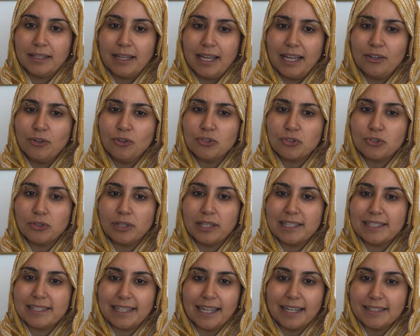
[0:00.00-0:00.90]
and also
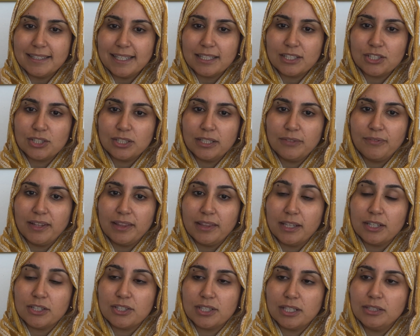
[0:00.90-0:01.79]
it starts actually when
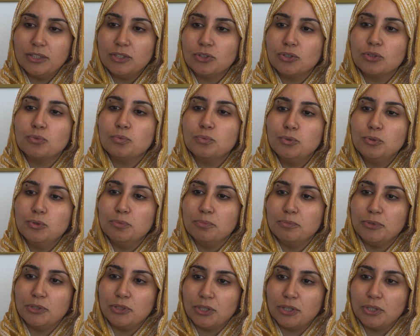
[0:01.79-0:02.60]
they're still in your womb,